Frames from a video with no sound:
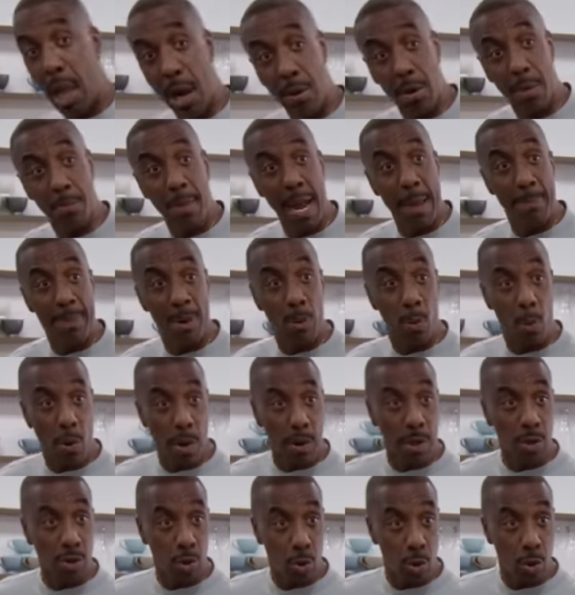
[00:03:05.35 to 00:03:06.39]
Larry might be
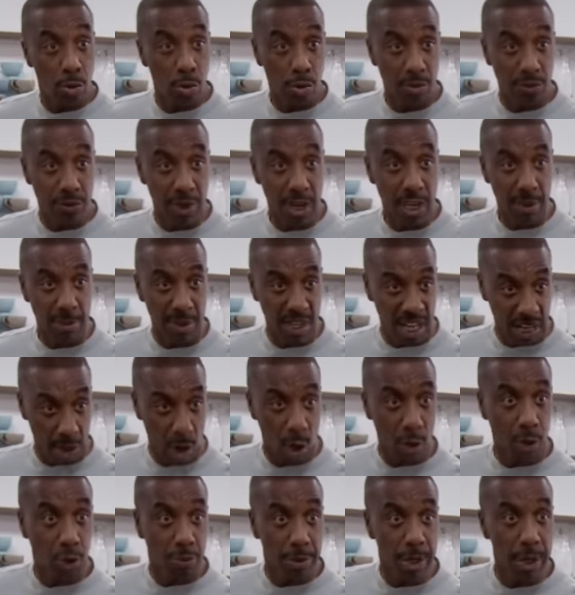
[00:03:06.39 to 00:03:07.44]
one or two of those things, but not all